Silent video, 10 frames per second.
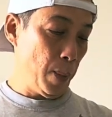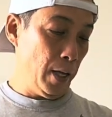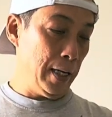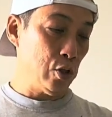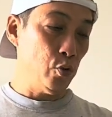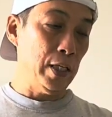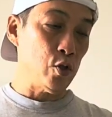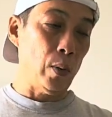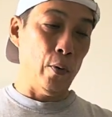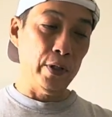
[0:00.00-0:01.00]
Yeah, so that's
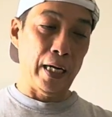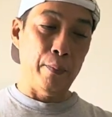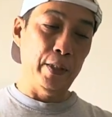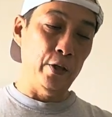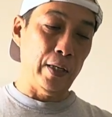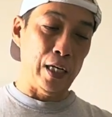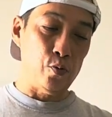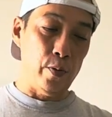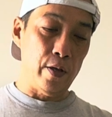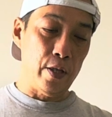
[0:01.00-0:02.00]
what I wanted to update you guys
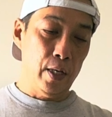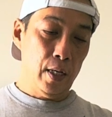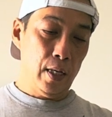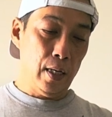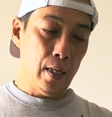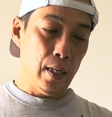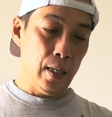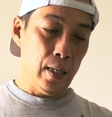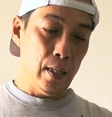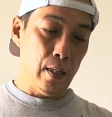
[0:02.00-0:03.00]
with.
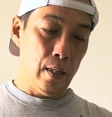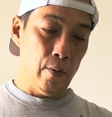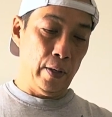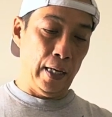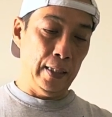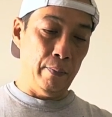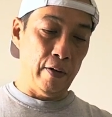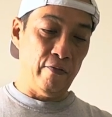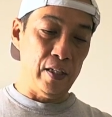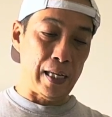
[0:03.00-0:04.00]
when I did my
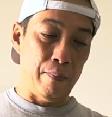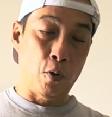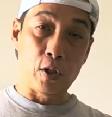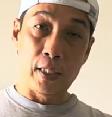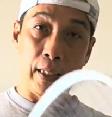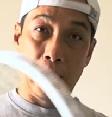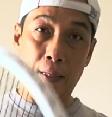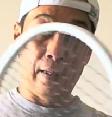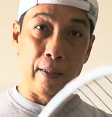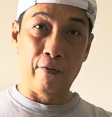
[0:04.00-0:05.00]
first unboxing
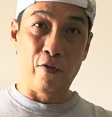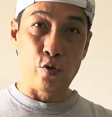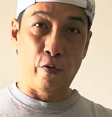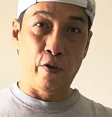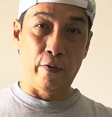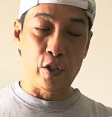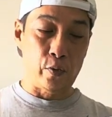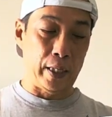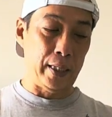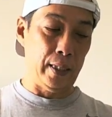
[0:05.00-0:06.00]
and the first review of this
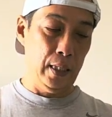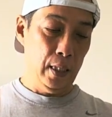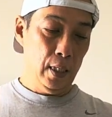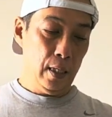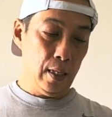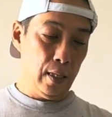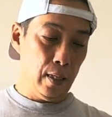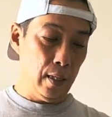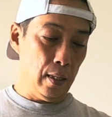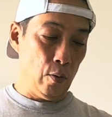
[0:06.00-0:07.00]
racket.
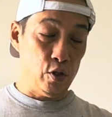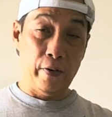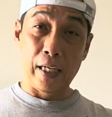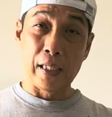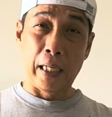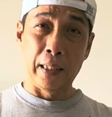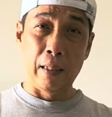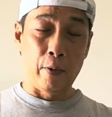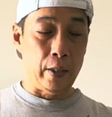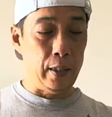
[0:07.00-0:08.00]
I was very excited
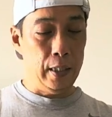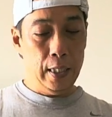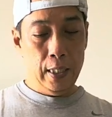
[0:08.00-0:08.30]
about it.